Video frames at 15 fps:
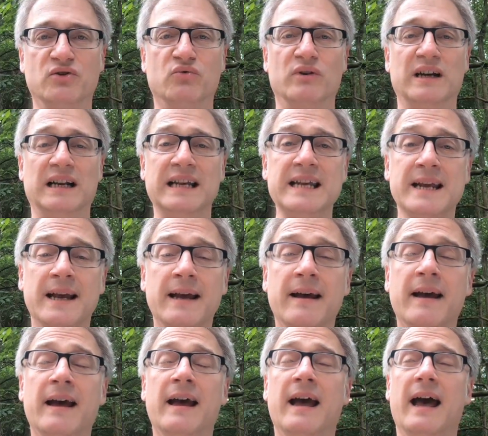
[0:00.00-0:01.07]
really,
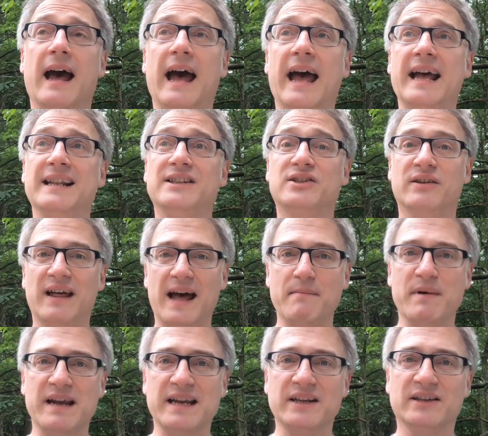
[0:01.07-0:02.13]
and so that
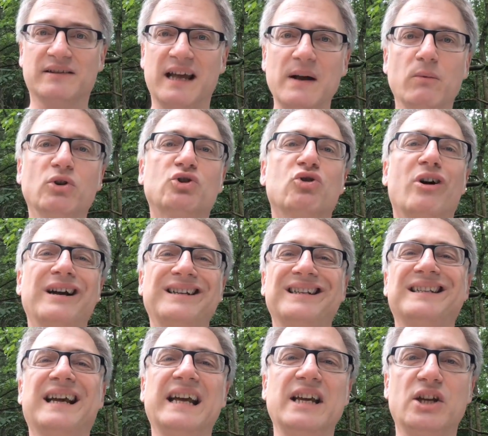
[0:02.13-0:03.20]
means they will try to
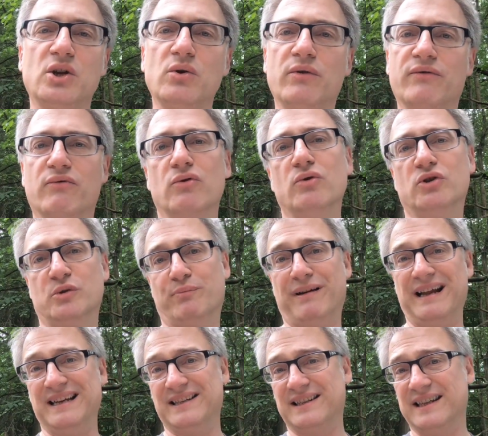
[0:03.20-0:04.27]
take you through to
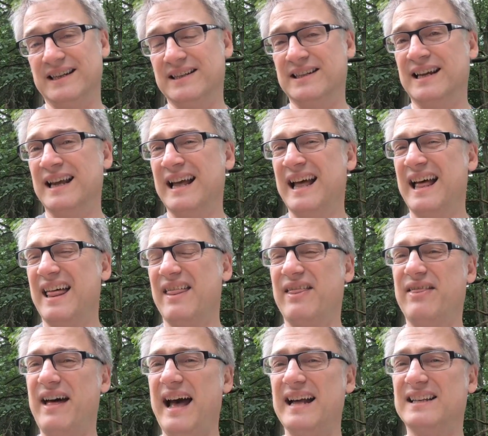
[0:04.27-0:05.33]
places
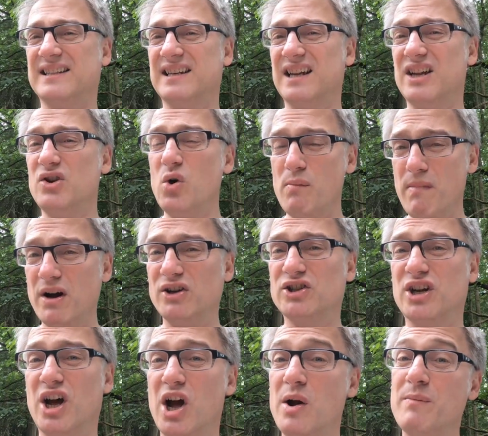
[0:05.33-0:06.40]
that your
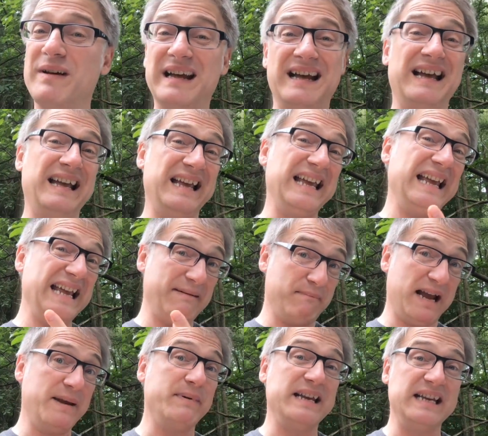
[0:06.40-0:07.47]
motorhome, it
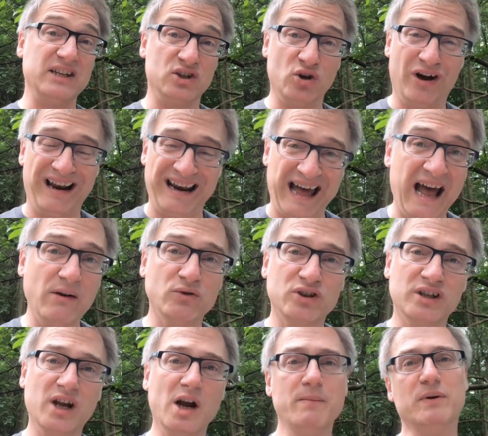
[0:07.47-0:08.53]
maybe is not allowed
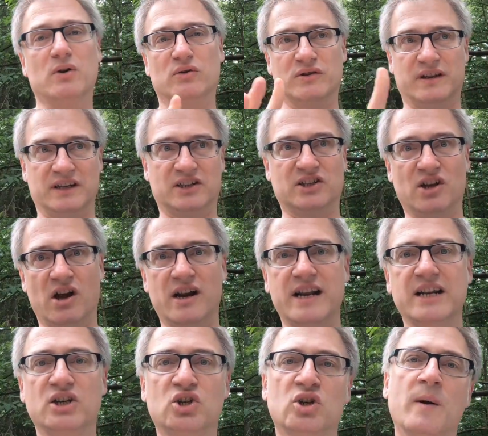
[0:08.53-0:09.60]
to go because there's
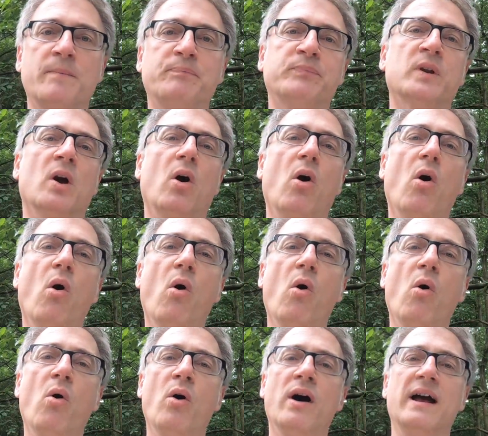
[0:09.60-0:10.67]
signage,
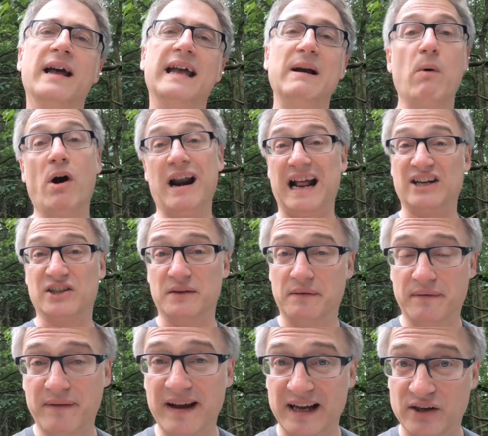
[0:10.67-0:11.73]
or it won't actually
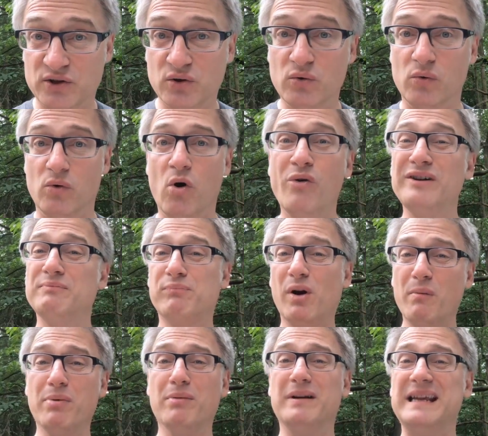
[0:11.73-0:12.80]
fit at all, or is
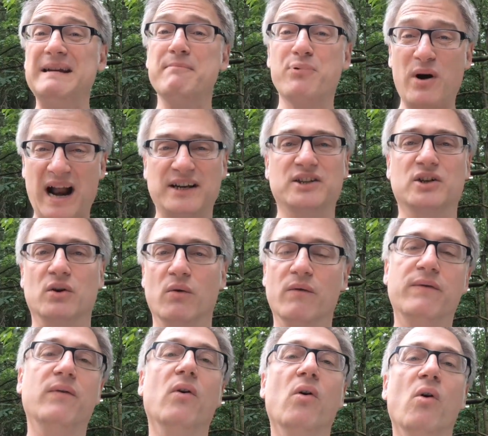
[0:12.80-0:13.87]
probably impractical
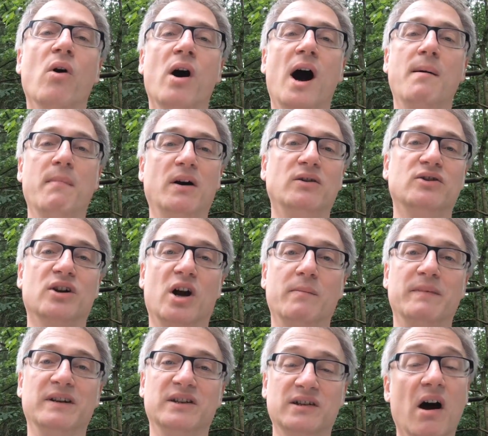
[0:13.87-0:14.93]
for a motorhome
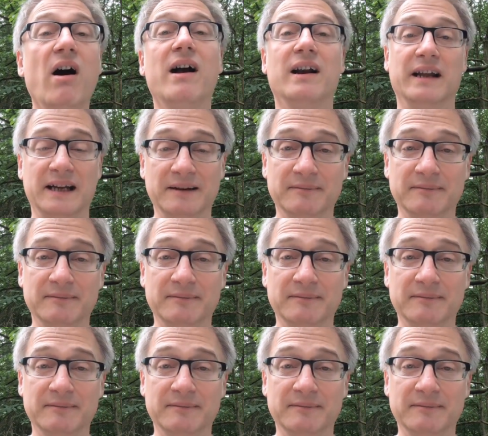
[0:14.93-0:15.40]
entirely.